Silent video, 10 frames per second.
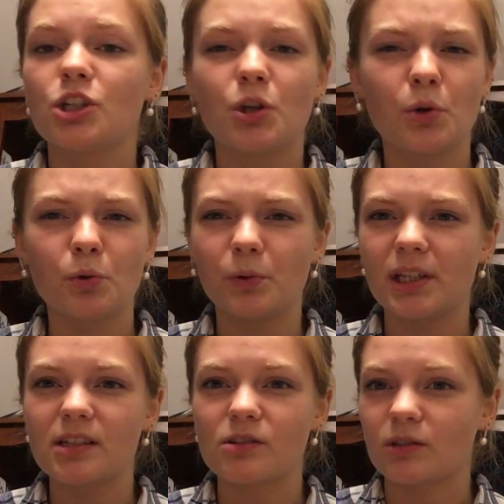2
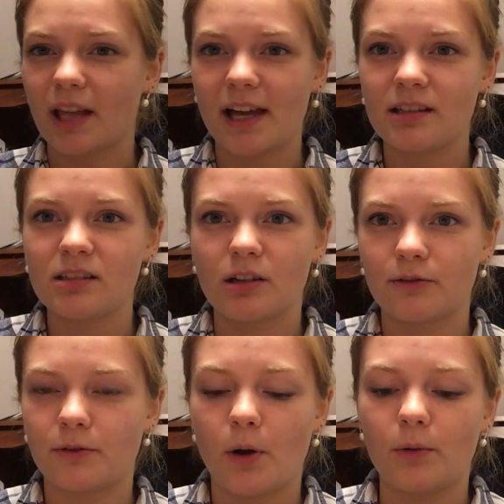weeks or less
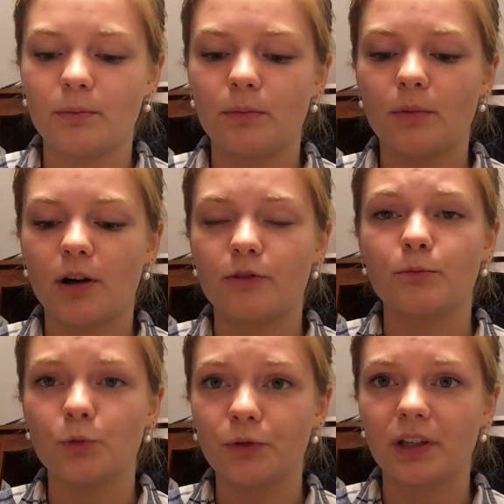of
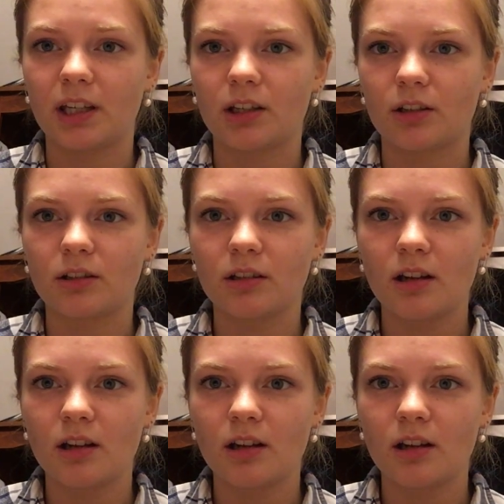moving here